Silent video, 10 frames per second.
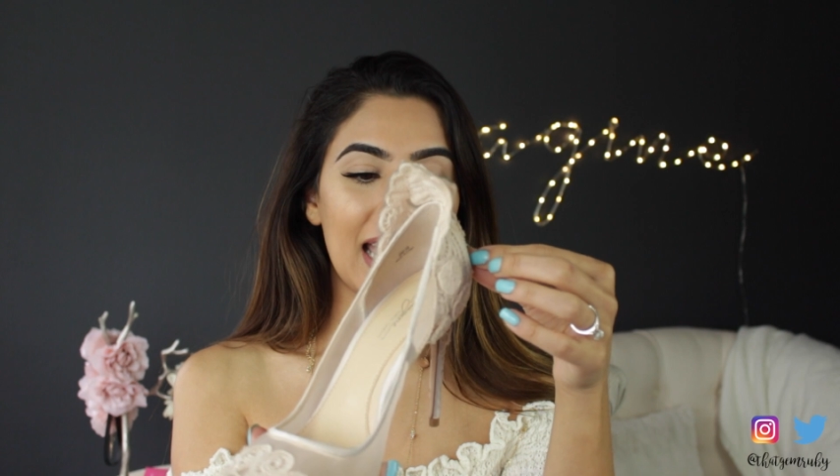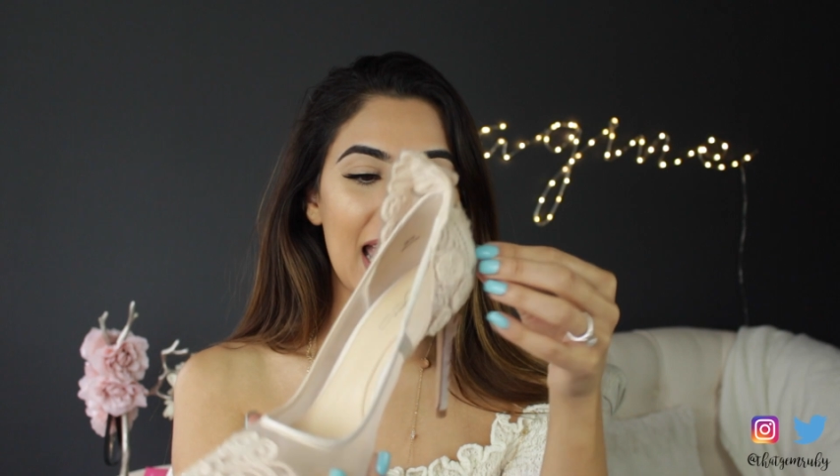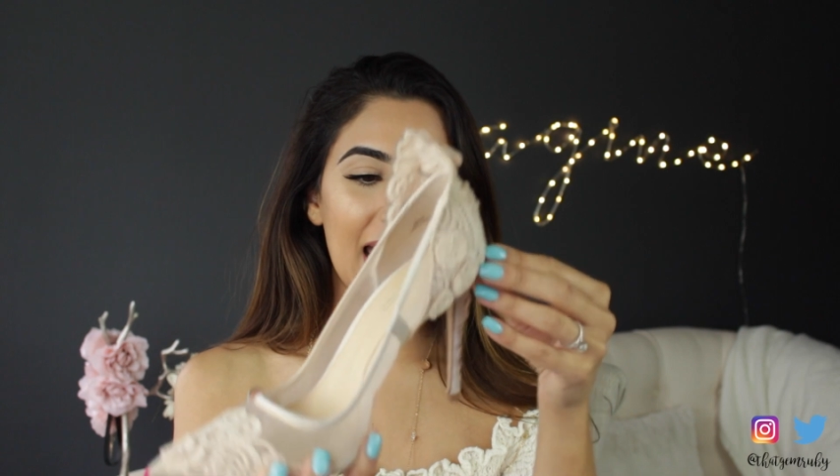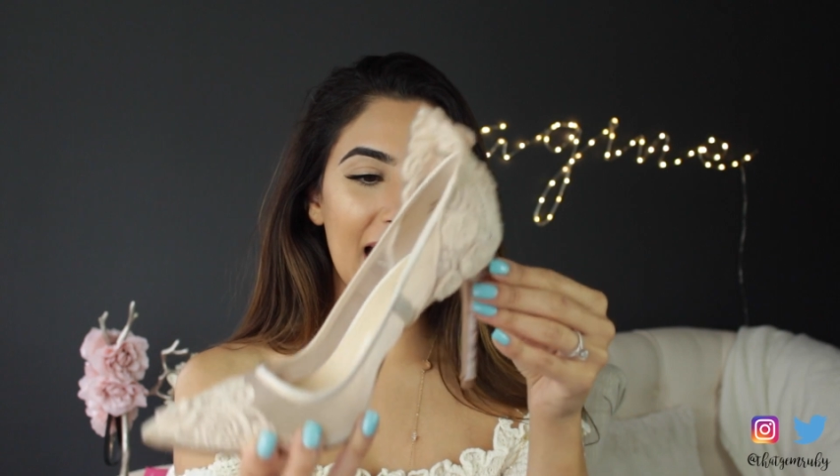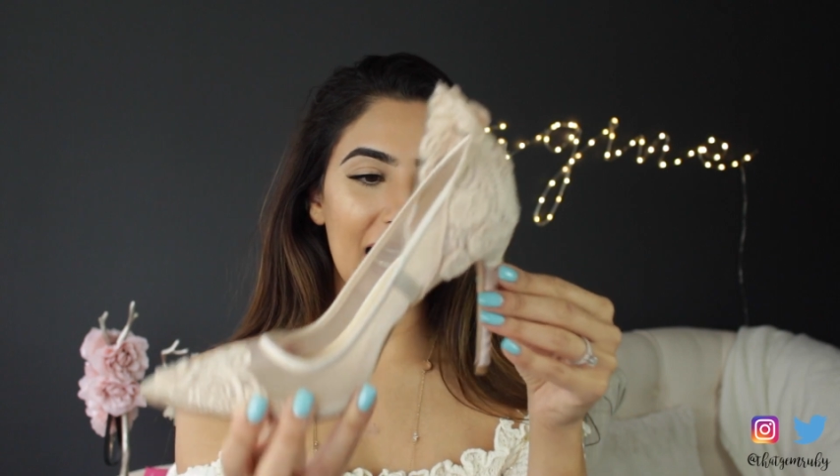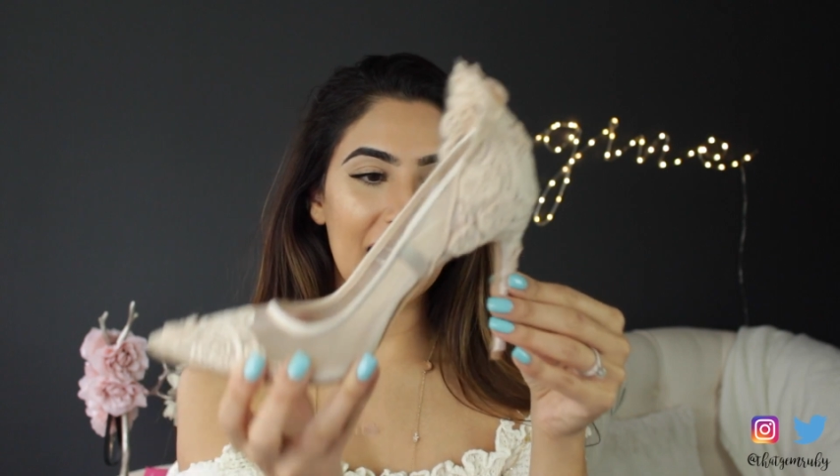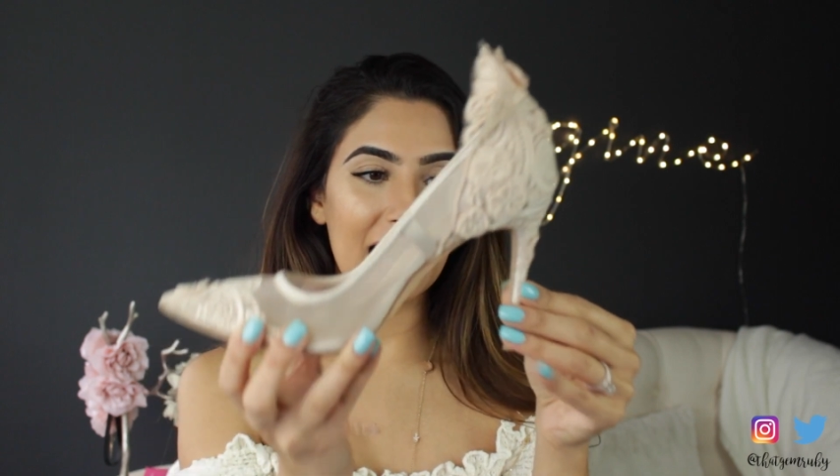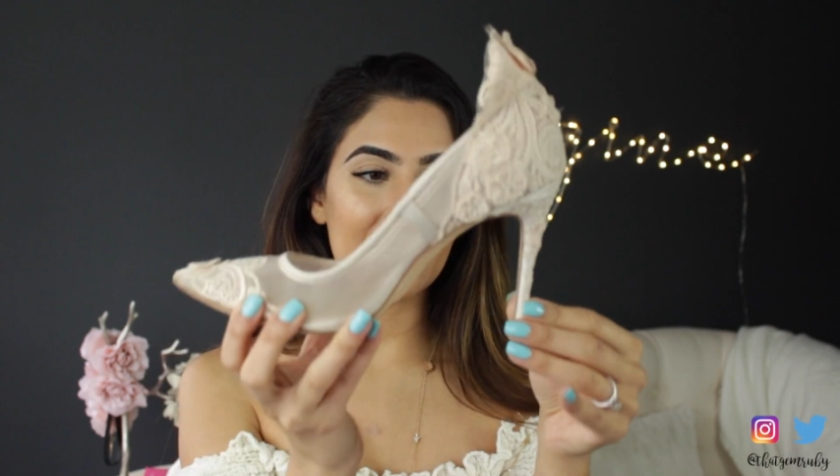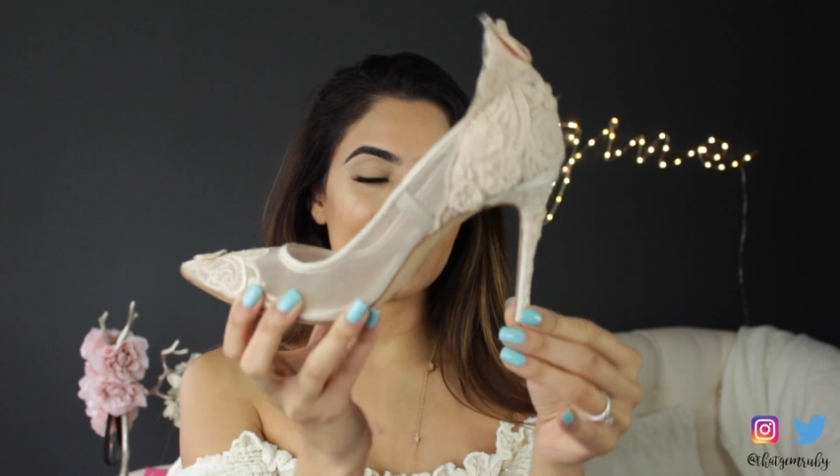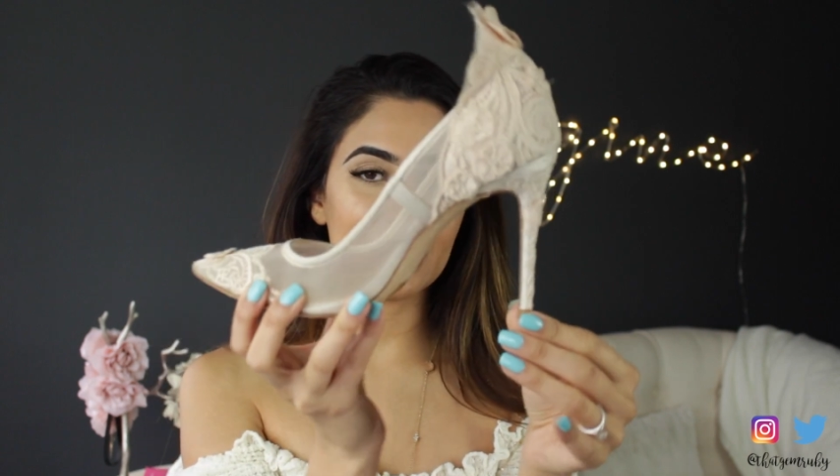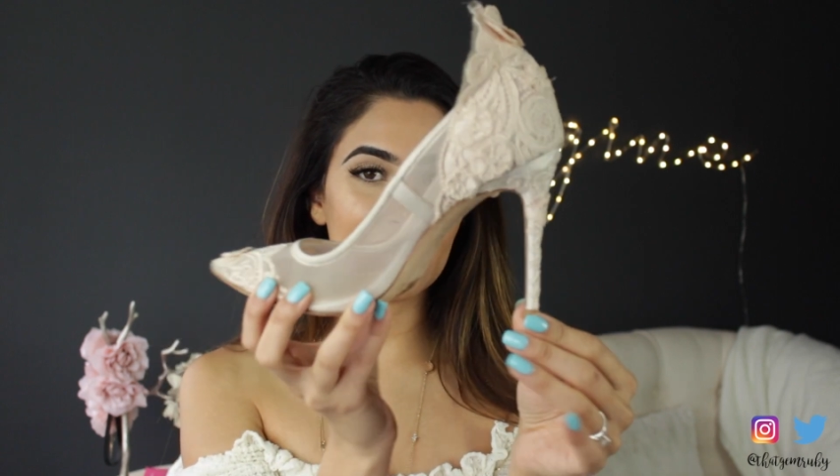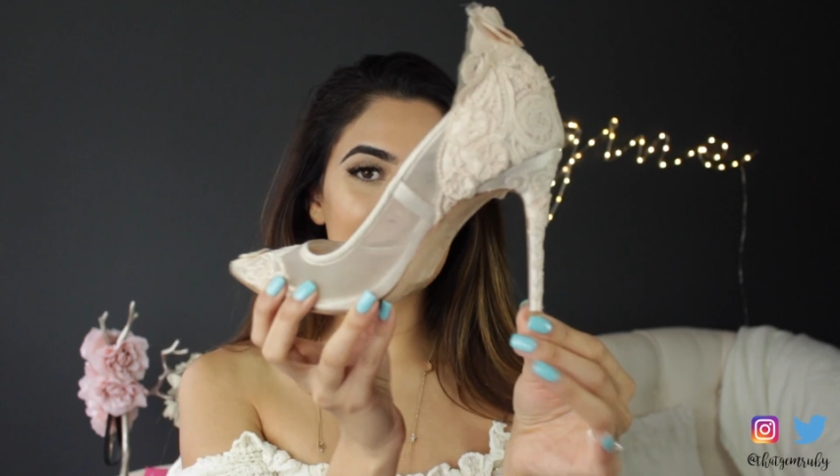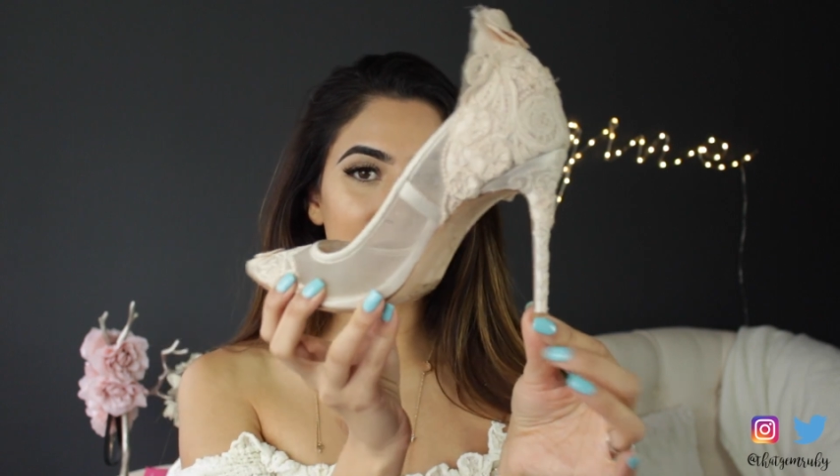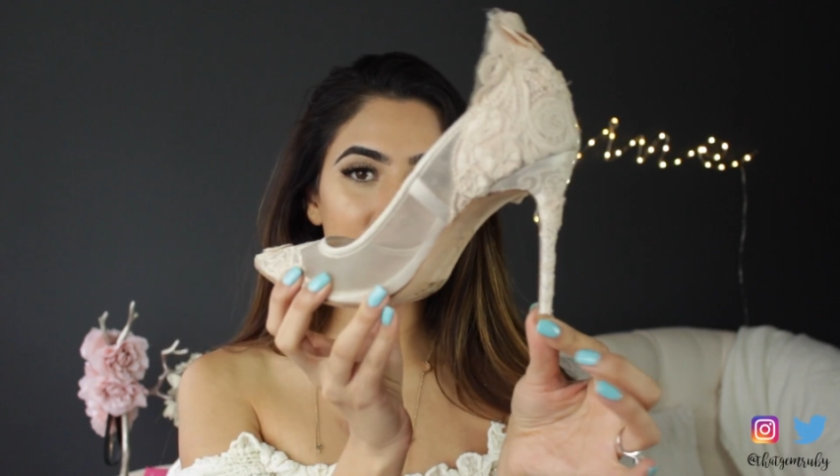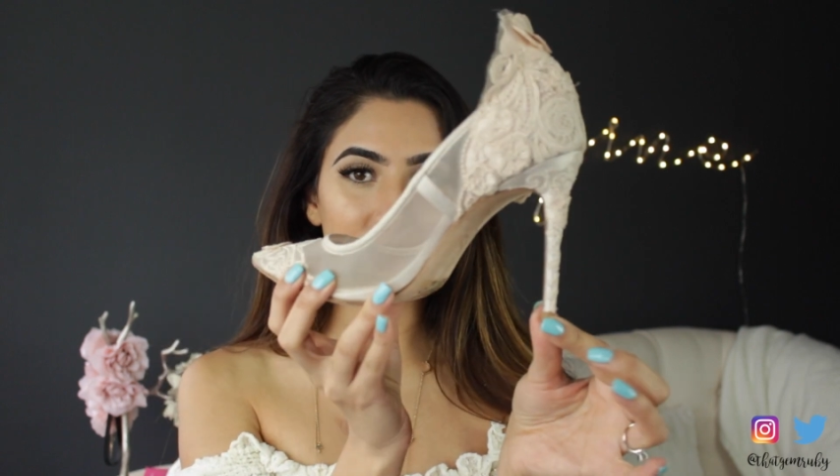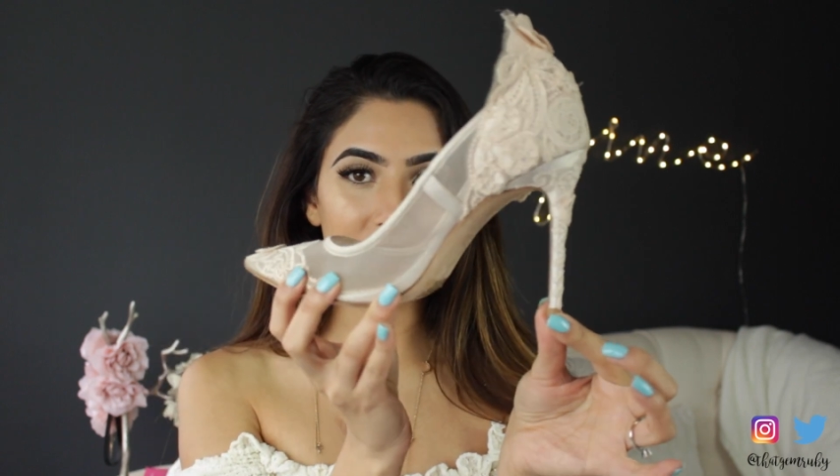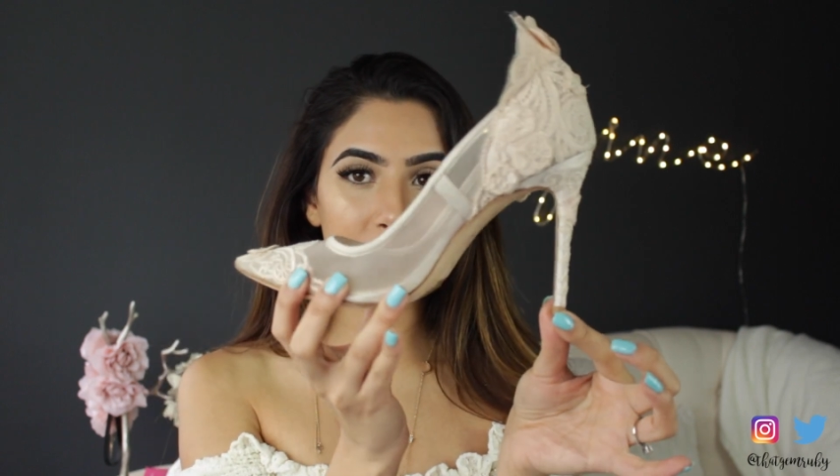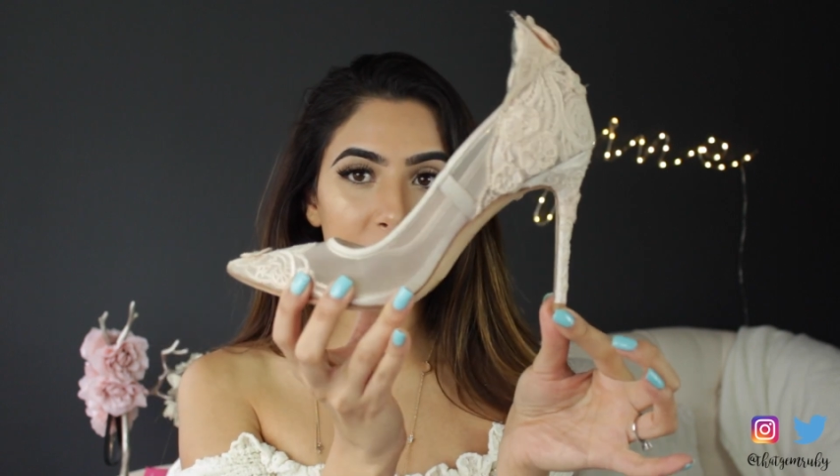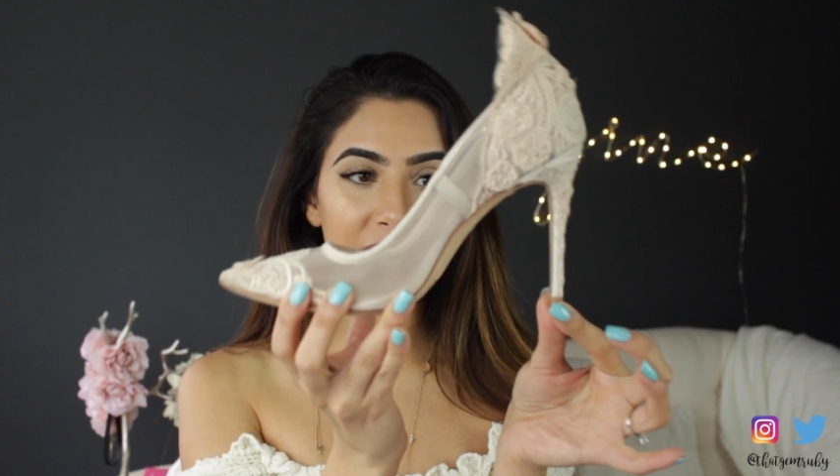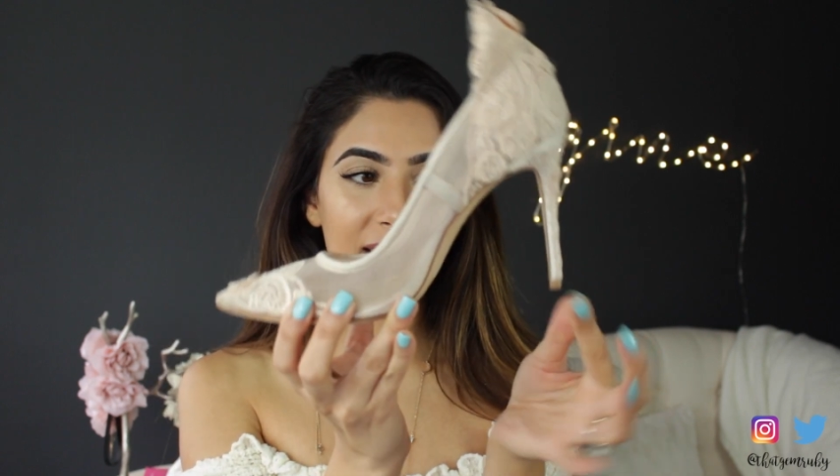and it's just really pretty.